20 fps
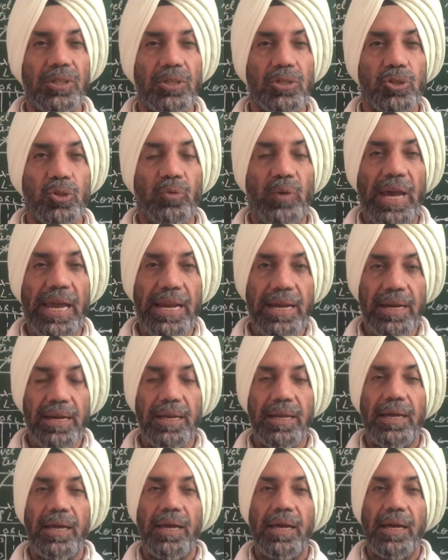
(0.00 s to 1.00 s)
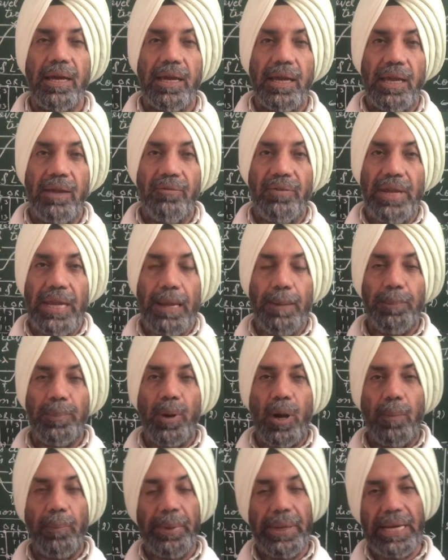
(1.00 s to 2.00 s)
So when a wave
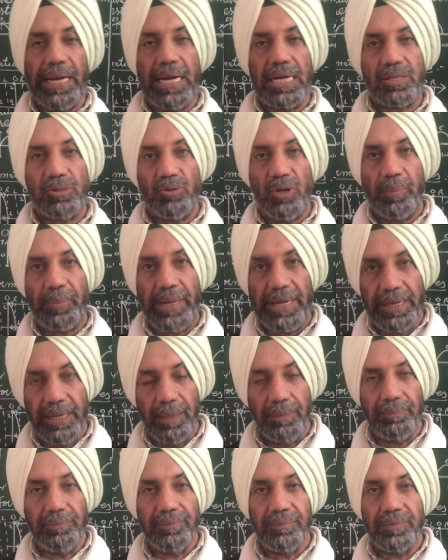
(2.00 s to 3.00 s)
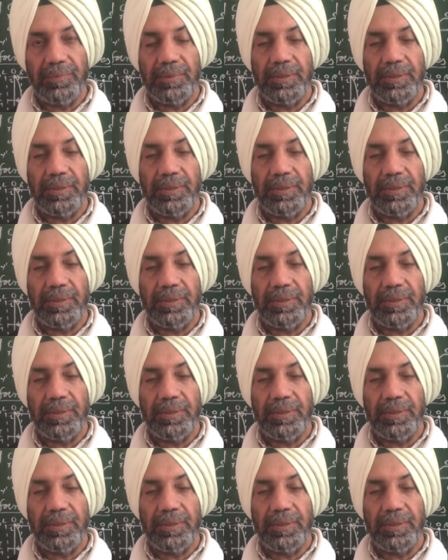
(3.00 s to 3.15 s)
propagates through a medium,